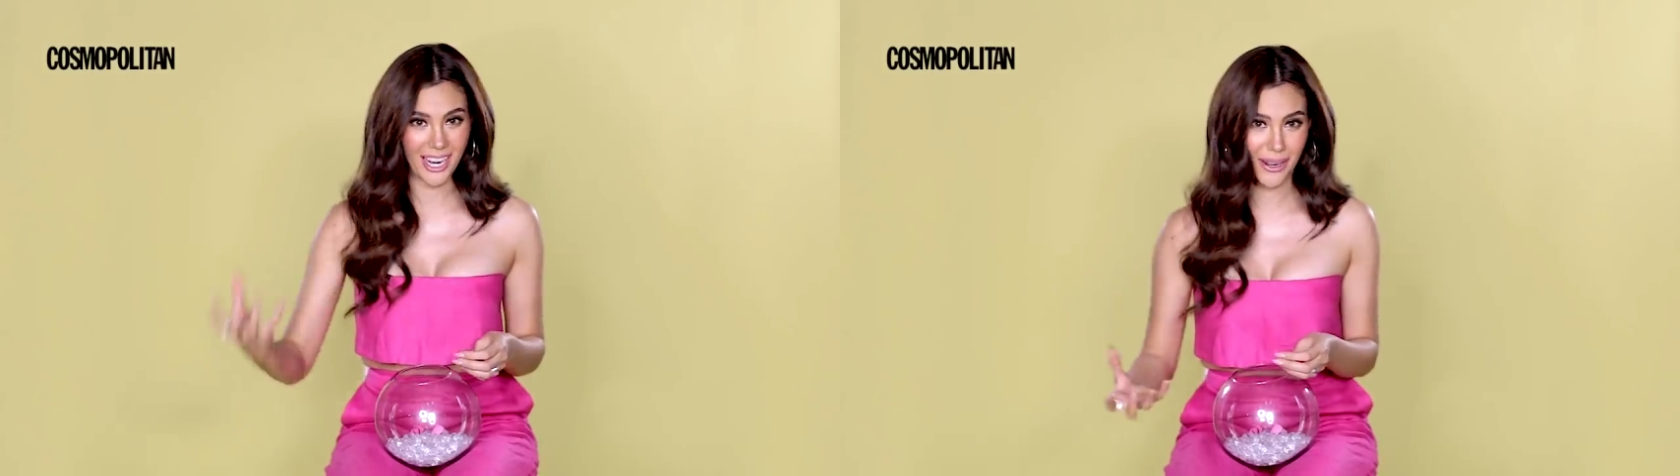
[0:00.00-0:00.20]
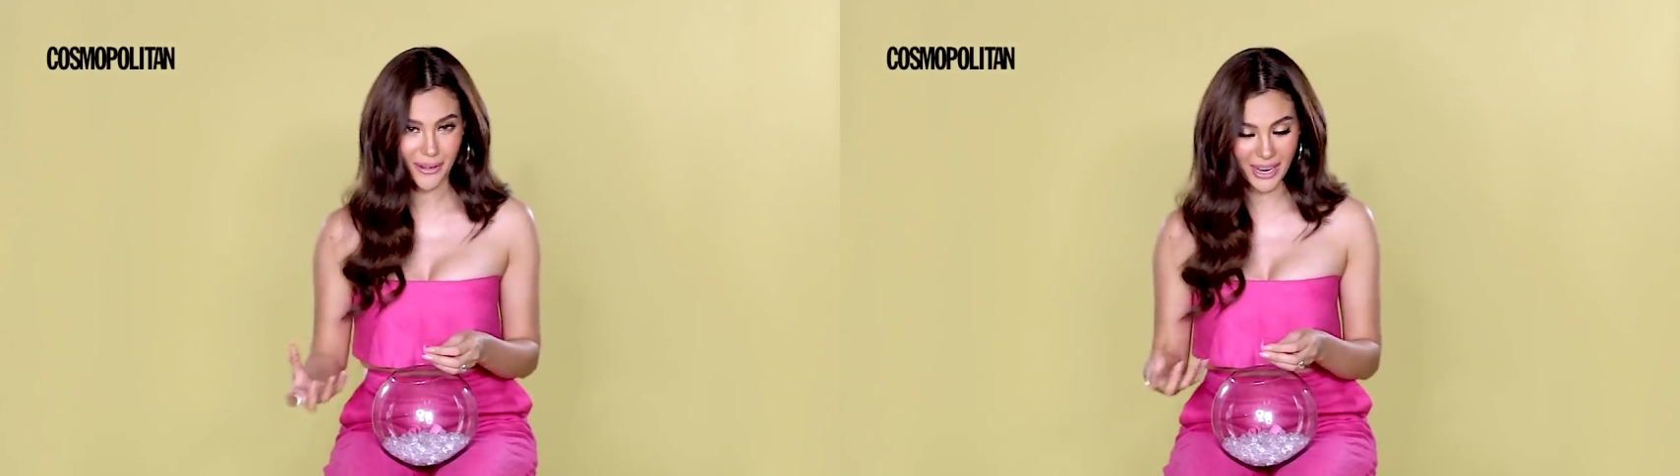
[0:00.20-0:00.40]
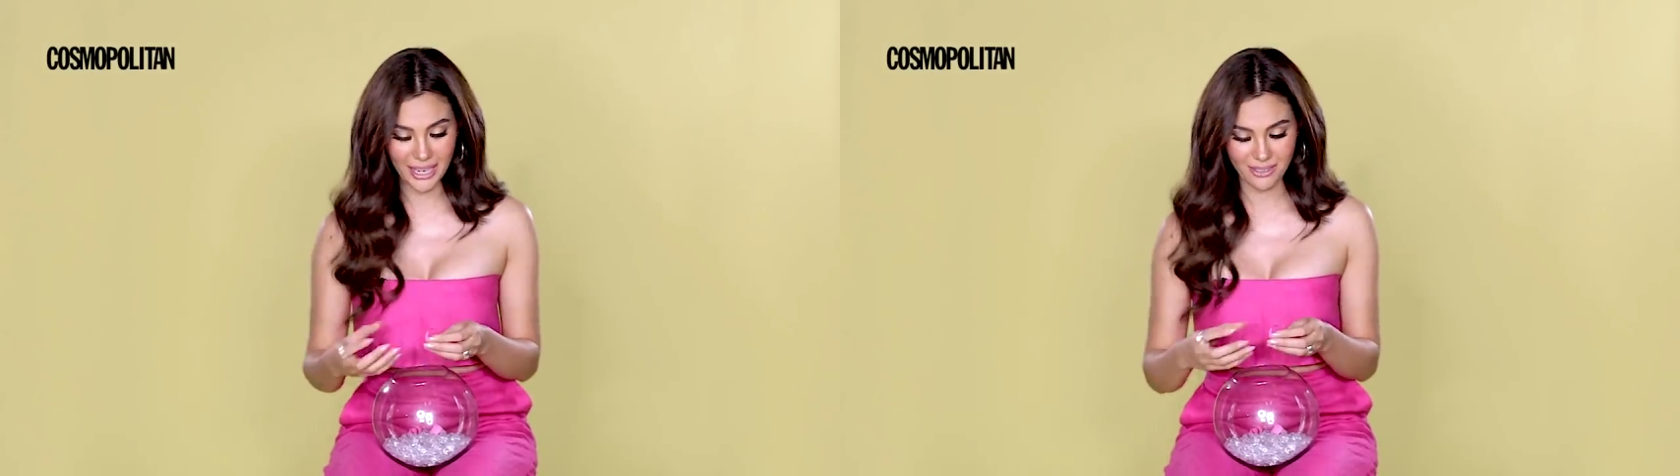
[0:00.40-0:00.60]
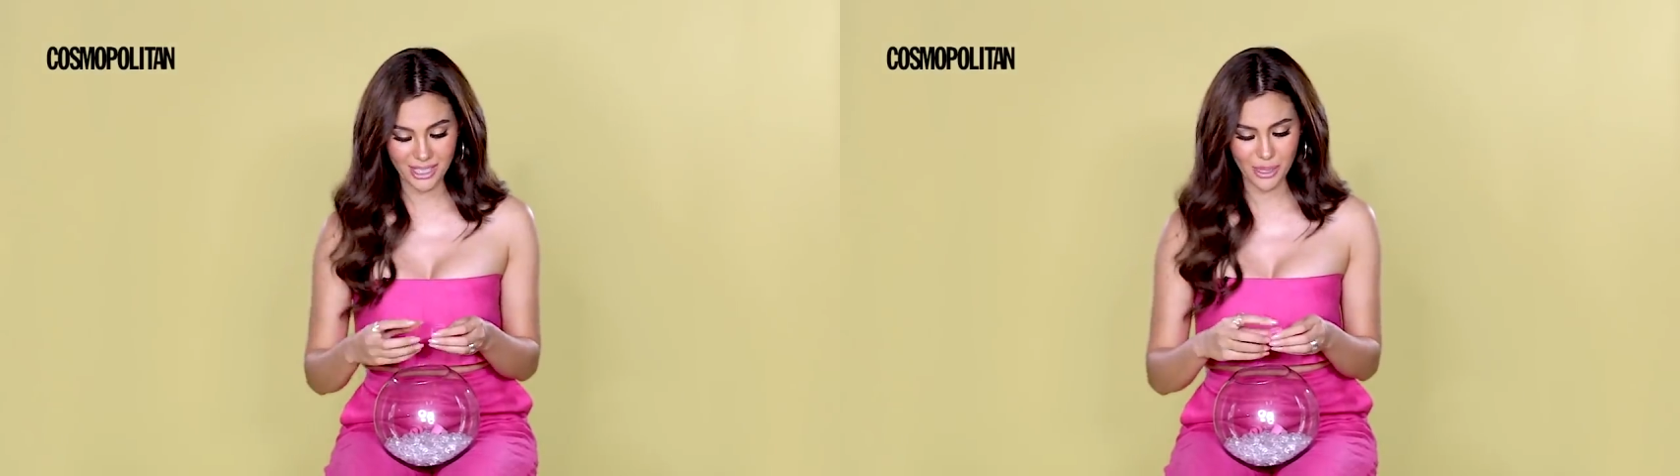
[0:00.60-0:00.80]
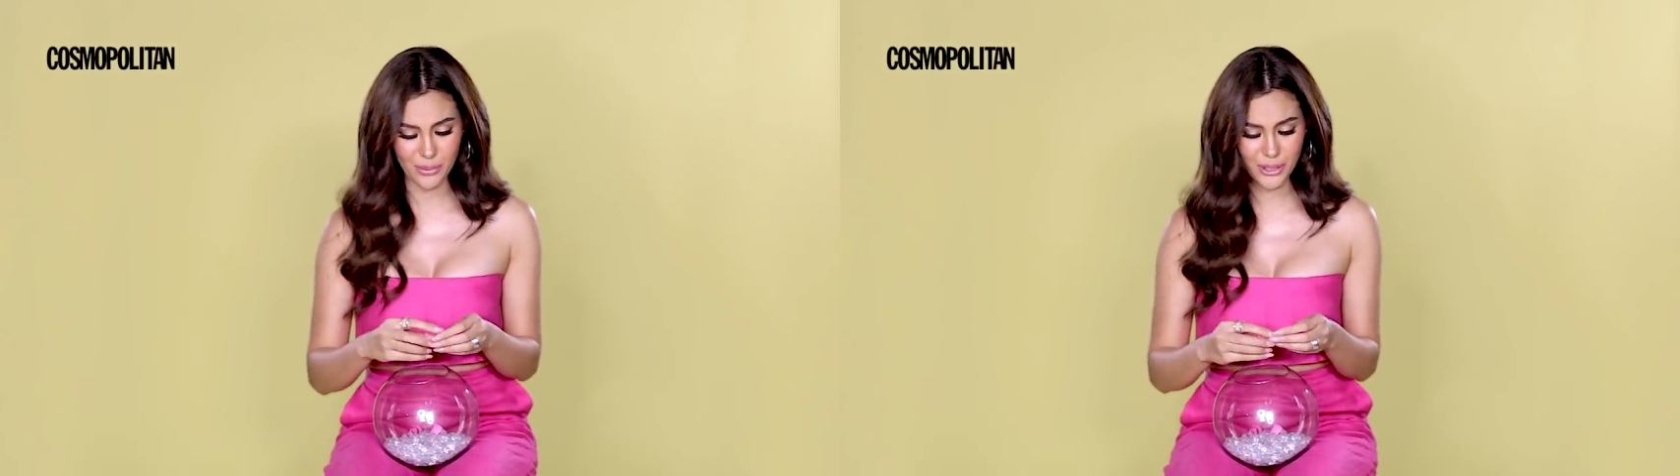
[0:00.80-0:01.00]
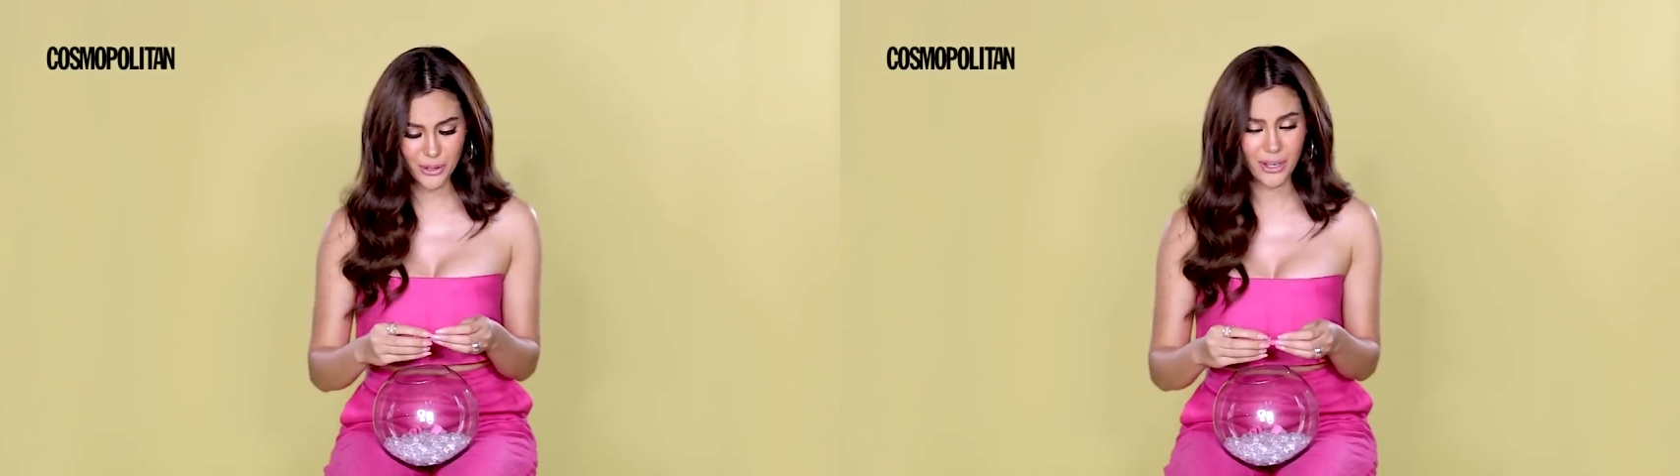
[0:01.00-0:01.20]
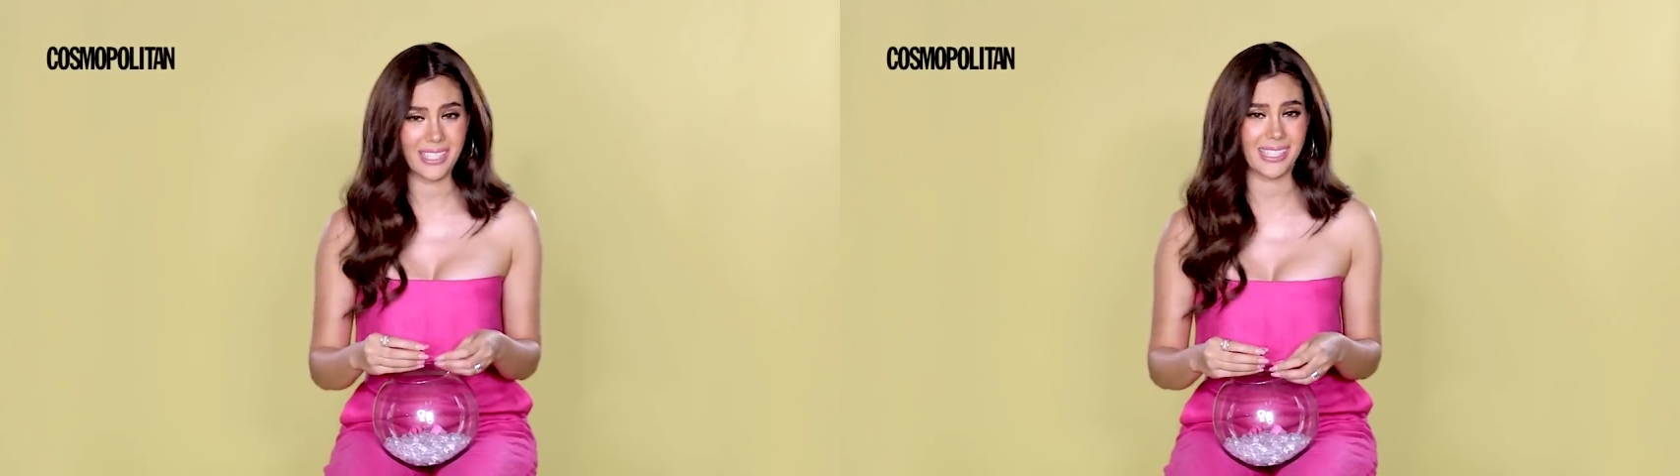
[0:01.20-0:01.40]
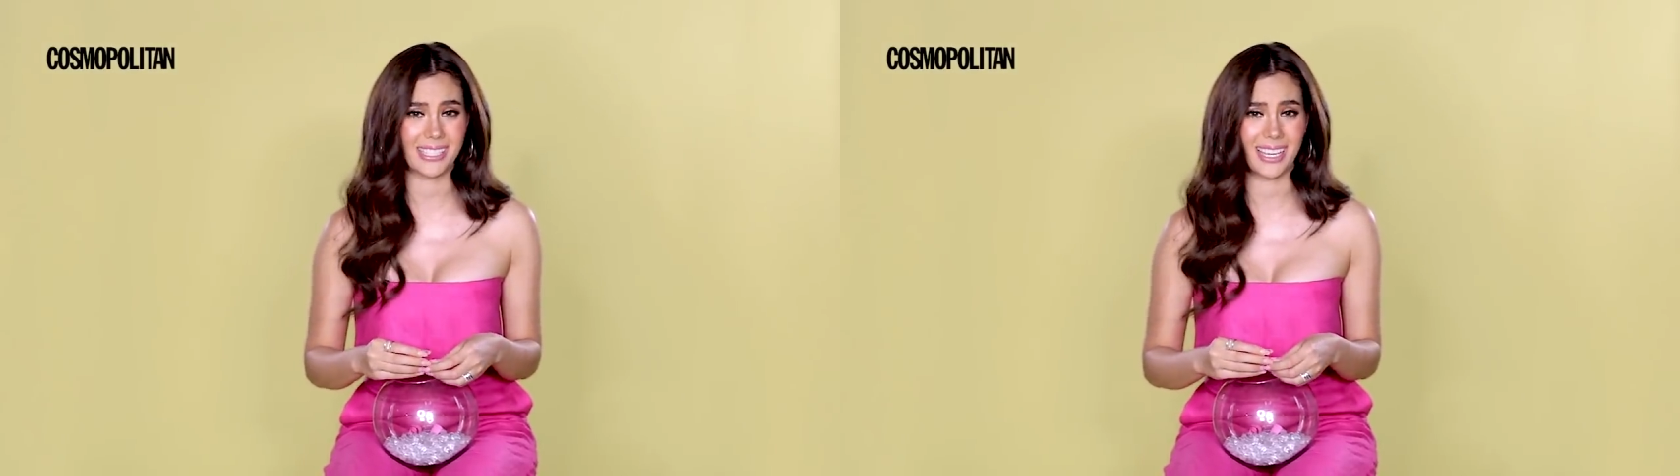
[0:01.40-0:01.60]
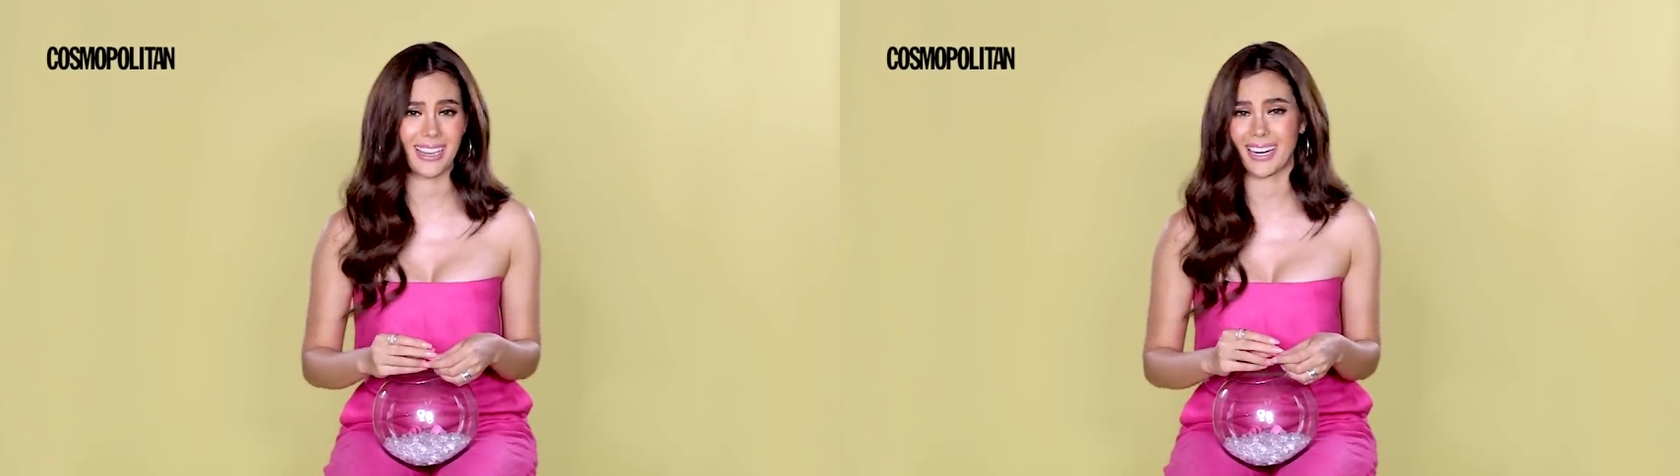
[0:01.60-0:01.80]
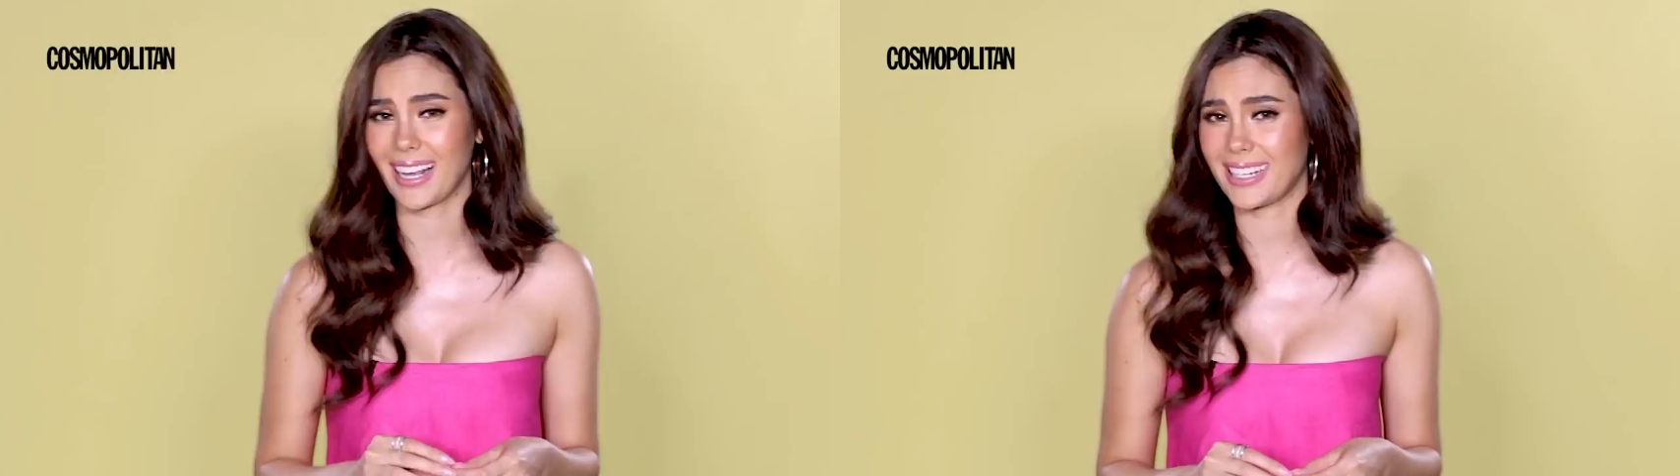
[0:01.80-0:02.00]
I arrived, because I was crazy jet lagged.